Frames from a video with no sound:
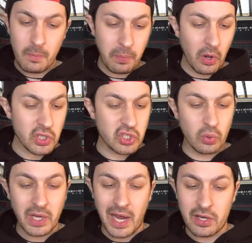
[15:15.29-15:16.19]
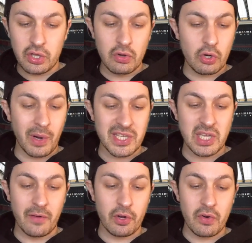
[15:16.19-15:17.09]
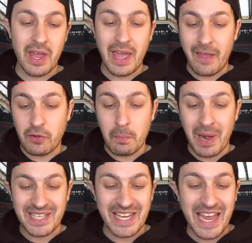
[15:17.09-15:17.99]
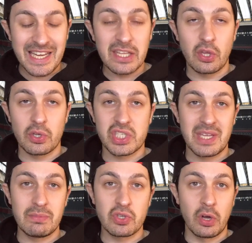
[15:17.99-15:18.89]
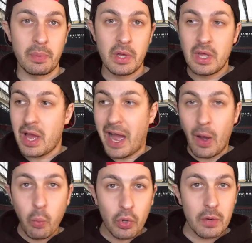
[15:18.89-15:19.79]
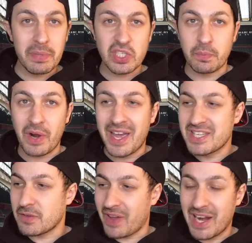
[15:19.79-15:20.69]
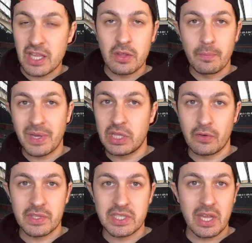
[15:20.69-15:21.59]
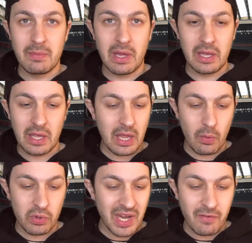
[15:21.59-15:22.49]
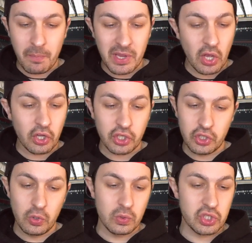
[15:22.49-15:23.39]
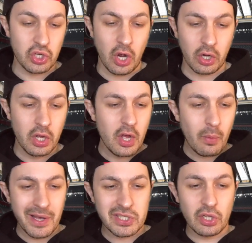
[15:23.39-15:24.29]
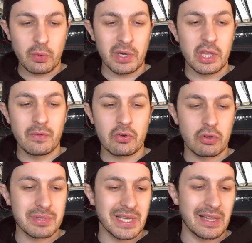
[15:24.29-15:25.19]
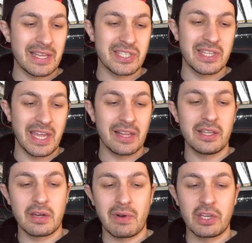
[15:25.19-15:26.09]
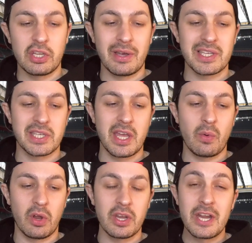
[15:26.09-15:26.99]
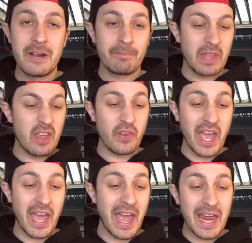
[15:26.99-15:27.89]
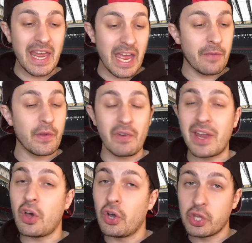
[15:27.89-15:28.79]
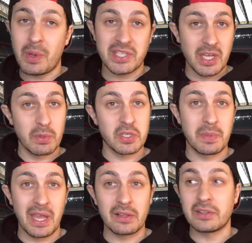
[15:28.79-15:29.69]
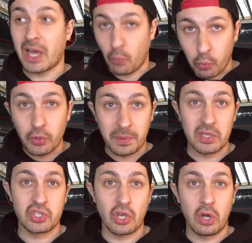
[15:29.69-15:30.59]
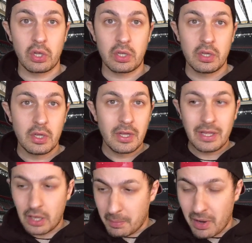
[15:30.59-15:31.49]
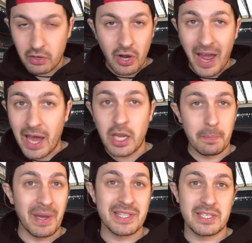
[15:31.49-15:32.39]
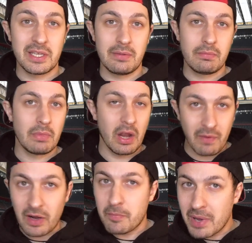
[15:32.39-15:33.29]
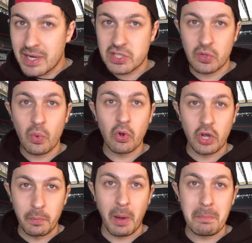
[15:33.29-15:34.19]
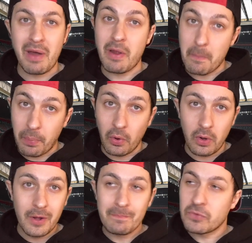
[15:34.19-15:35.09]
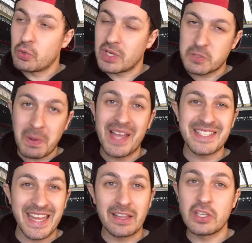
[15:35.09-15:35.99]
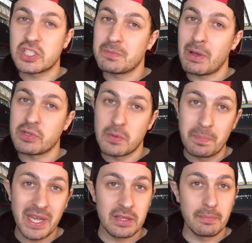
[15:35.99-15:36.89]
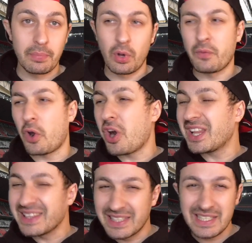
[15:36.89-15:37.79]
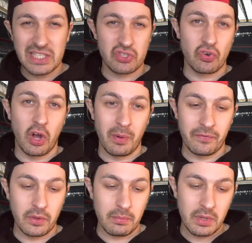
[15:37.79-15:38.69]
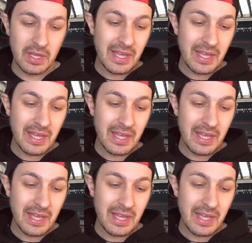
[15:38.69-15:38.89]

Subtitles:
Portugal, Ghana, Uruguay, South Korea. If you match any of those teams up, I wouldn't be surprised if any of them beat the other team. It would never be a huge shock. Whereas you look at one of the other groups, like let's say the England, Iran, USA one. If Iran or USA were to beat England, that would be a shock. America aren't a bad team. Iran have made it to the World Cup on merit, but you would expect England to be able to beat them both, or at least draw with them.